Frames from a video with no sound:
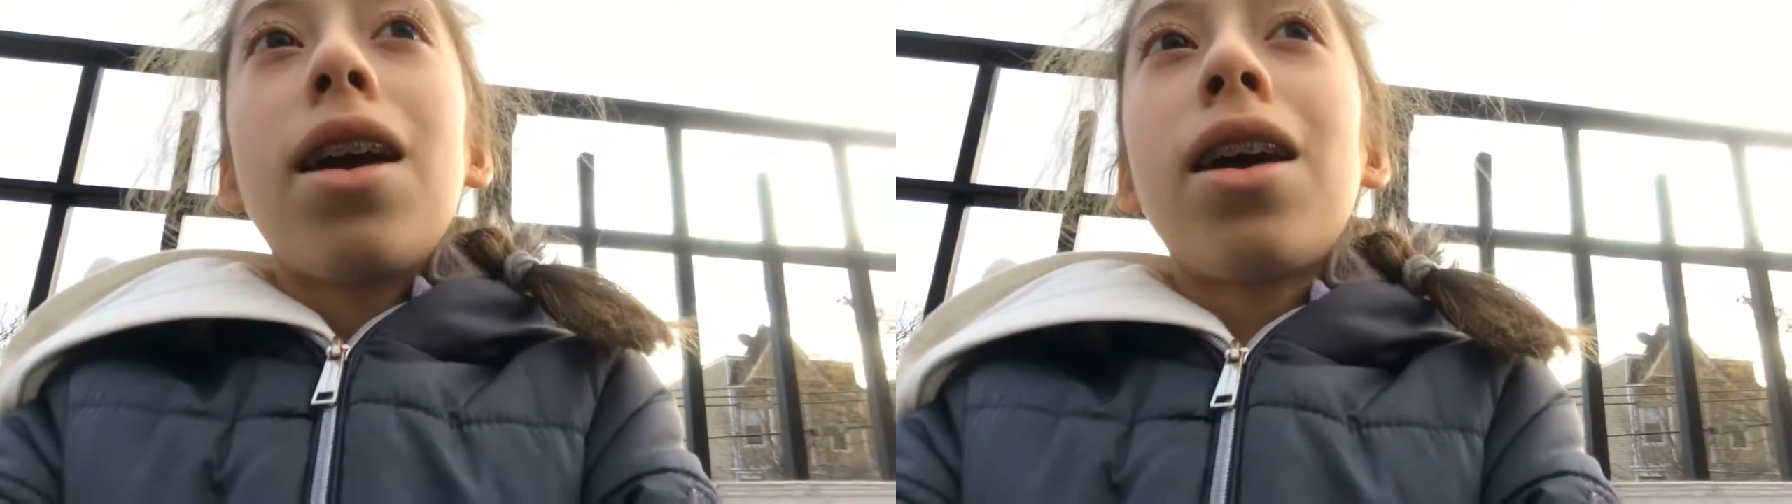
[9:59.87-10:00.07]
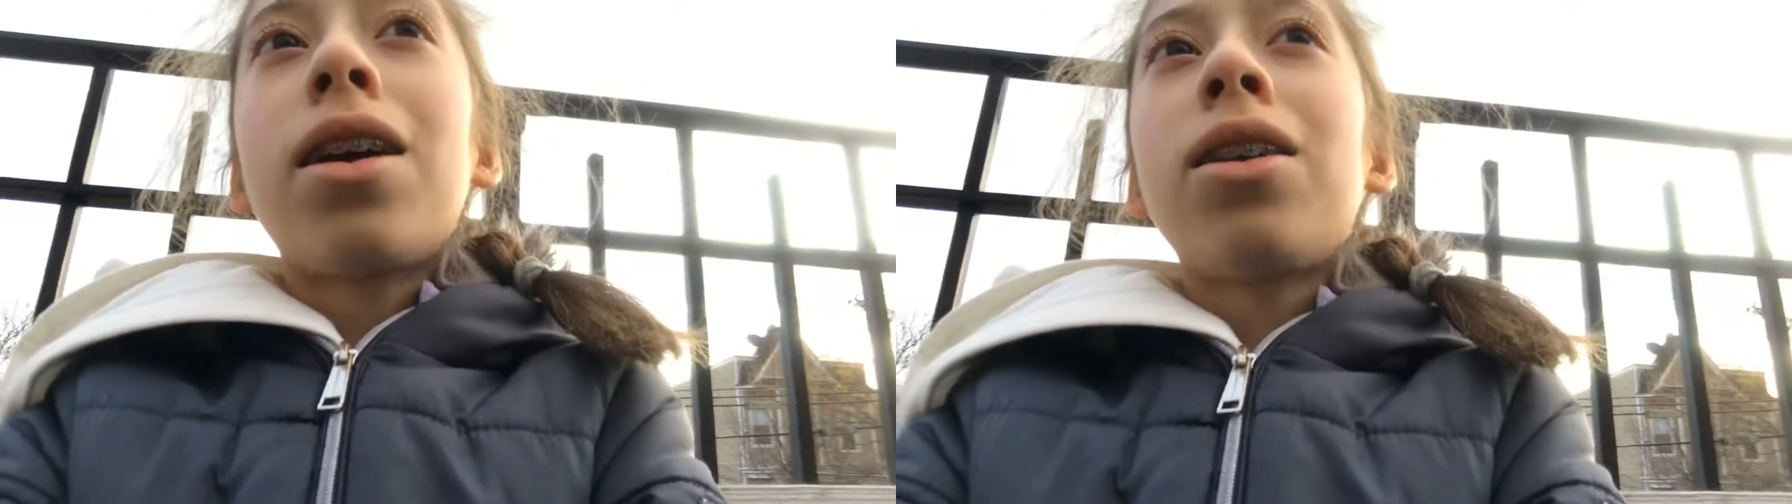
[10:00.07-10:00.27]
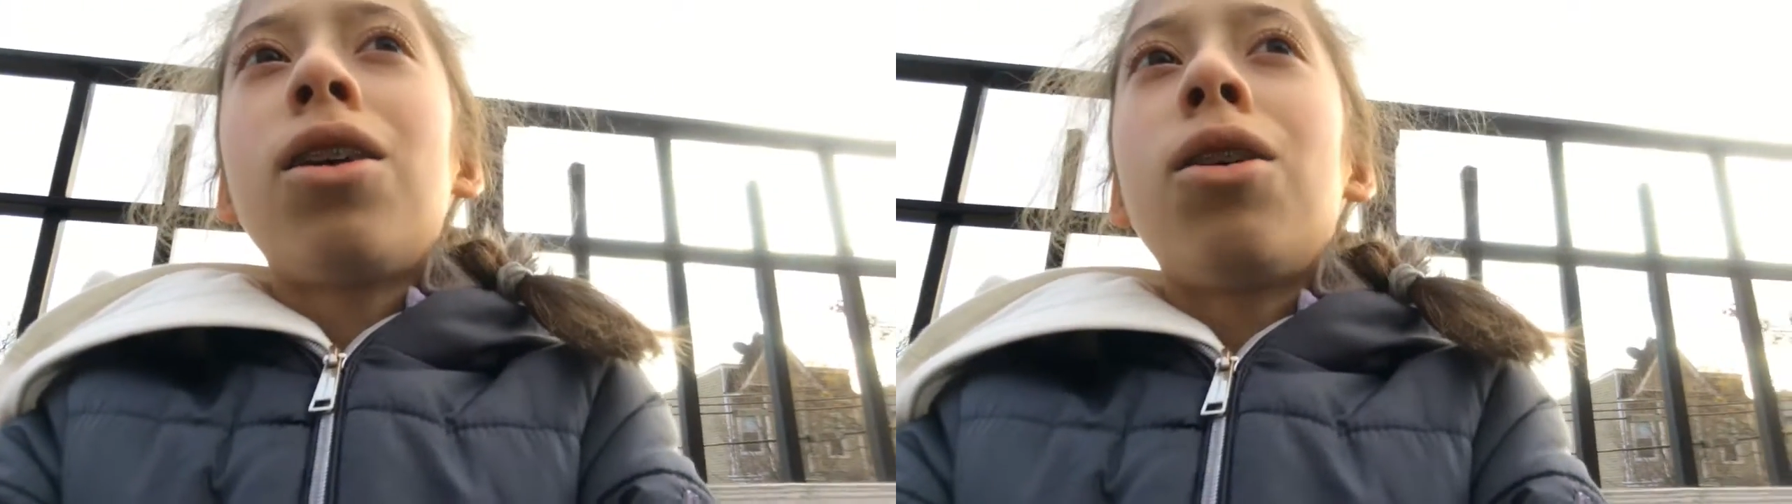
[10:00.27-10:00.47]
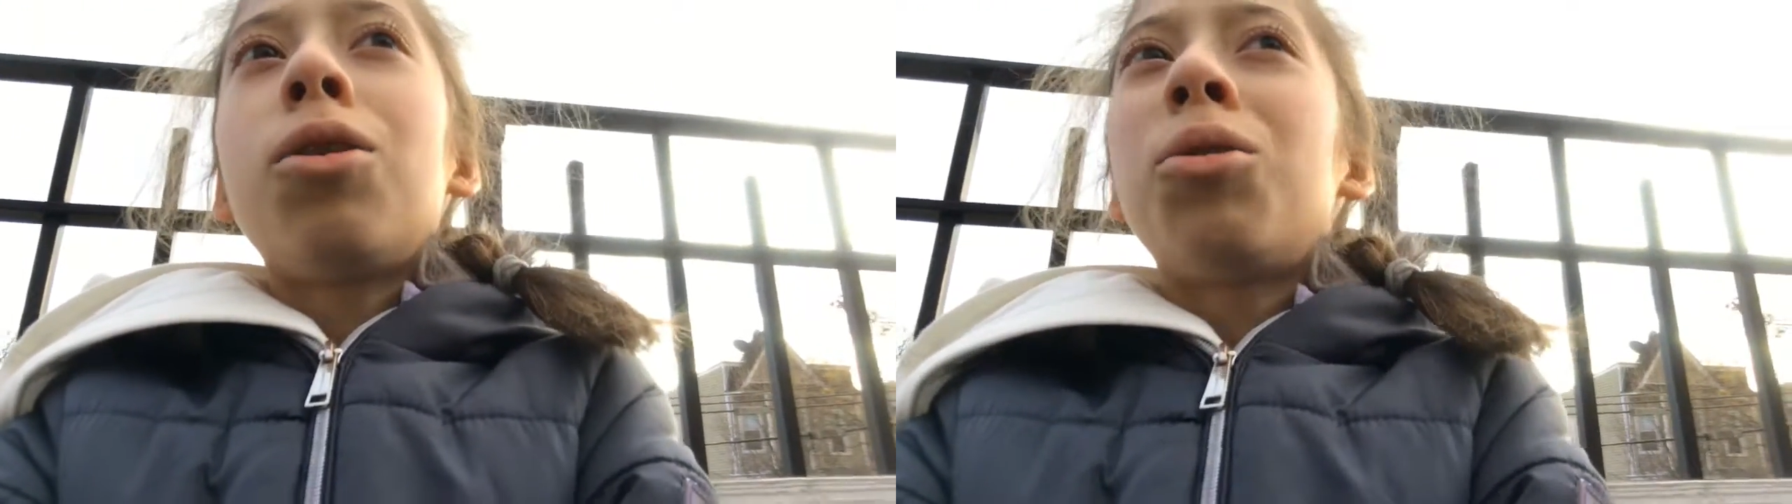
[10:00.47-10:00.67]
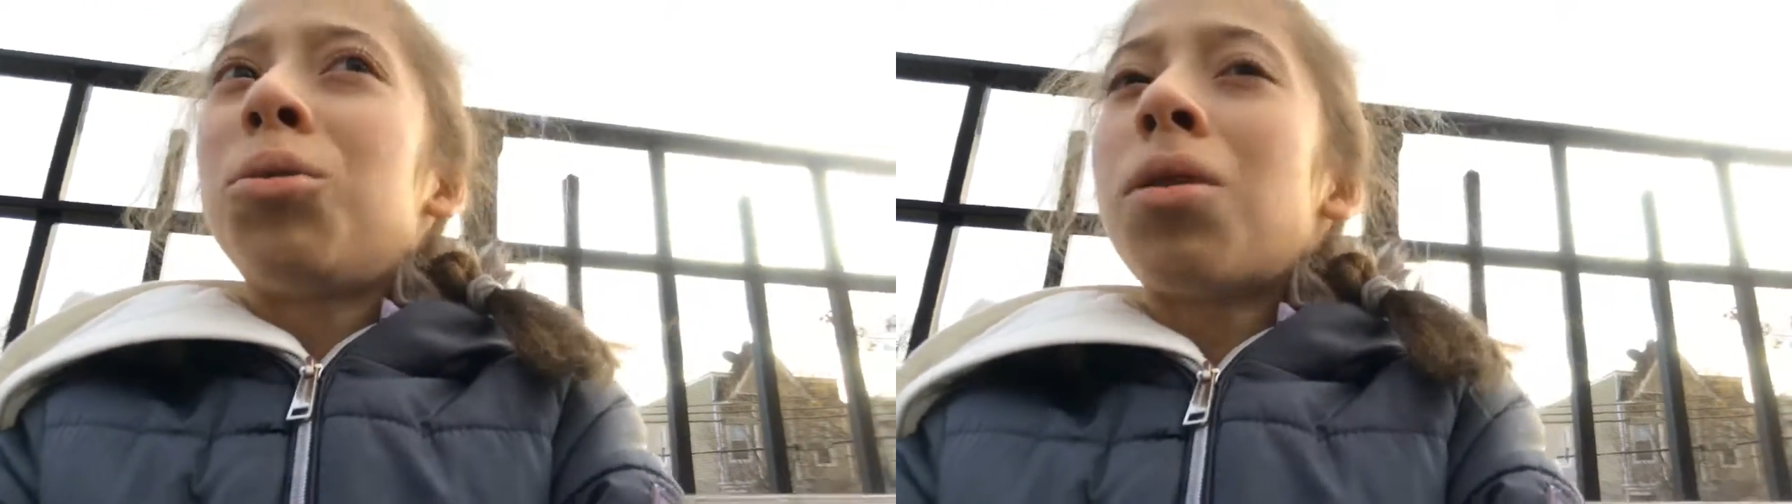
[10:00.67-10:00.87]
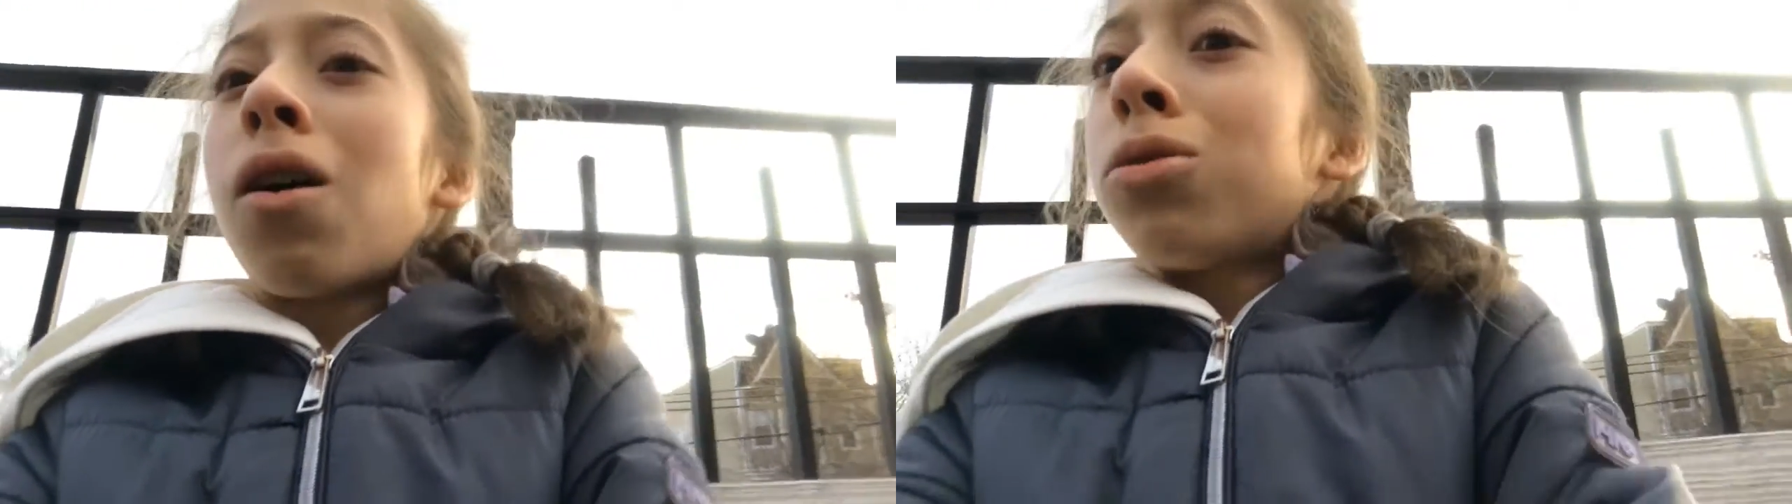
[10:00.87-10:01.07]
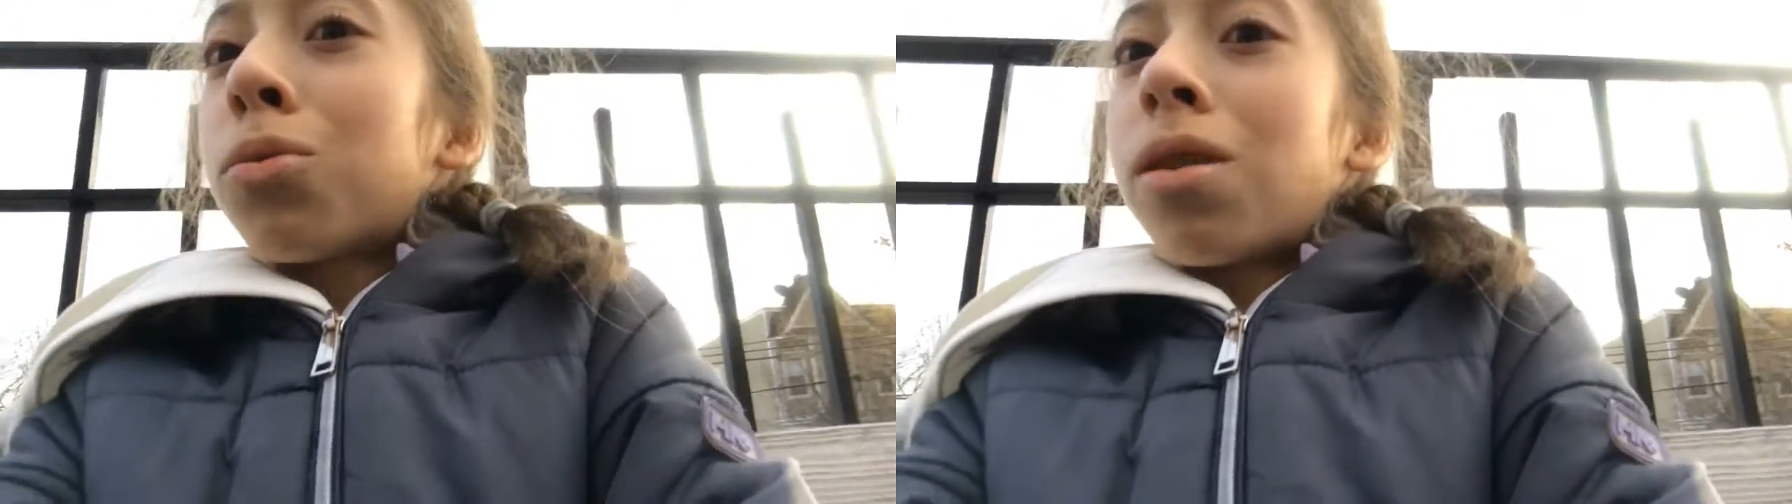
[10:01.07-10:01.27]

And who knows